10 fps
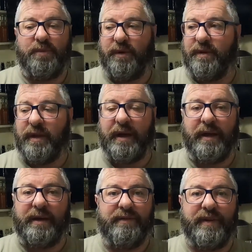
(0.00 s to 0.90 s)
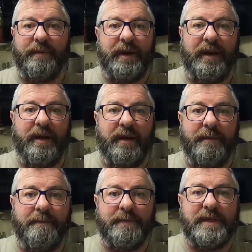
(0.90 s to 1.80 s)
up with any family
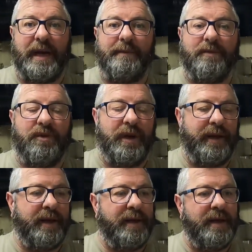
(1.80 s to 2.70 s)
time really.